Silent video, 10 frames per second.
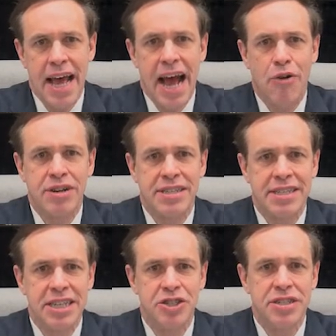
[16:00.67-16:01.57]
Our
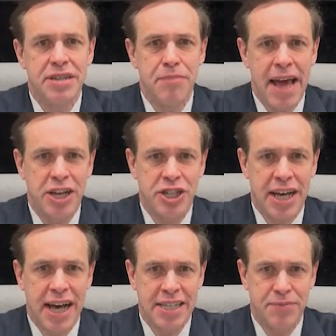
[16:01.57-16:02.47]
decisions in managing
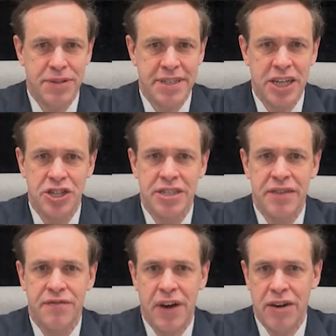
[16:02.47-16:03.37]
hospitalizations
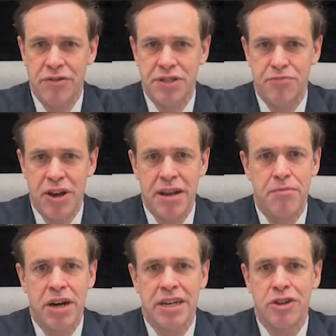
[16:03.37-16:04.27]
and viral spread
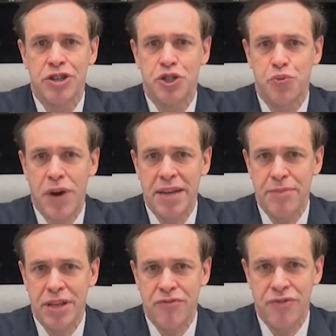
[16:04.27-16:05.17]
among nearly 20
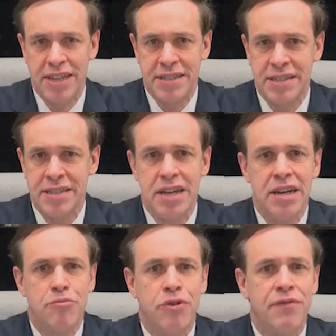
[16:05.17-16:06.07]
million residents
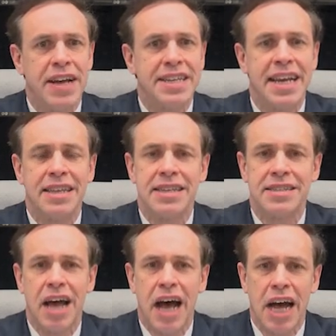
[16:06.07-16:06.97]
prevented at
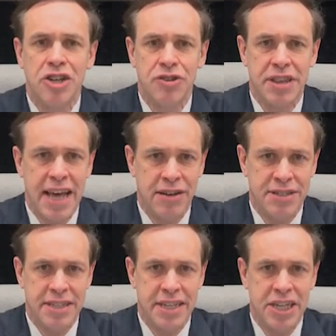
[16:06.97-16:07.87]
least
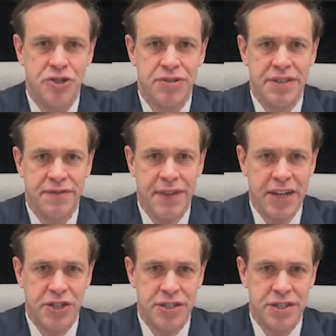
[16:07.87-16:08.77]
100,000 dangerous
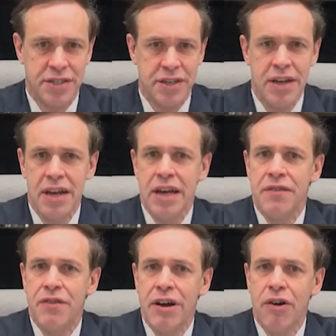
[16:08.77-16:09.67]
infections.
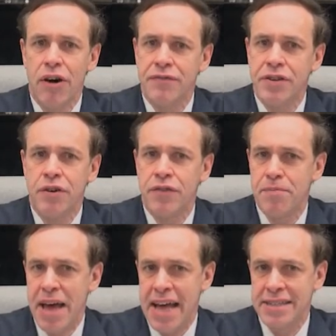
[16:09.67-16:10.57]
Very often over the
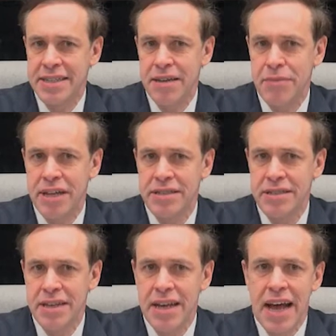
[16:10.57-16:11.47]
past 10 months,
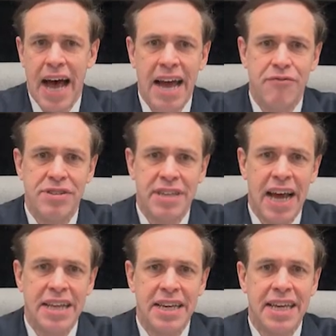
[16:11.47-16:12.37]
I have
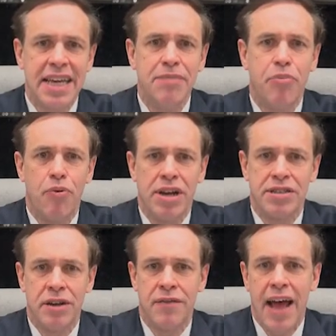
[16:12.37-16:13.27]
recited the key points
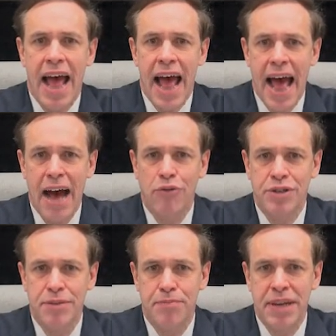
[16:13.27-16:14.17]
of how
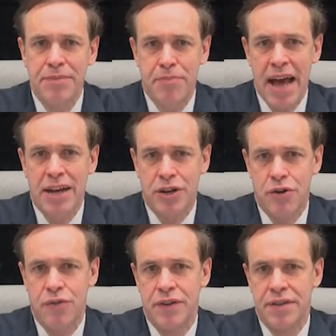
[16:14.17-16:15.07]
to beat back
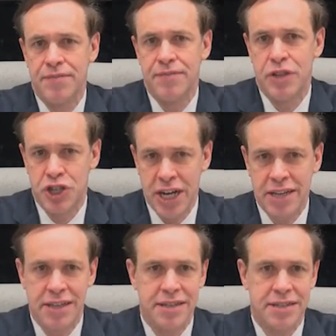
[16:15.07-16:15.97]
COVID, the
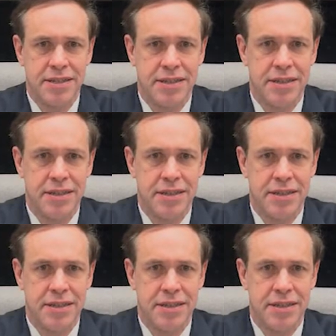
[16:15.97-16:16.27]
checklist.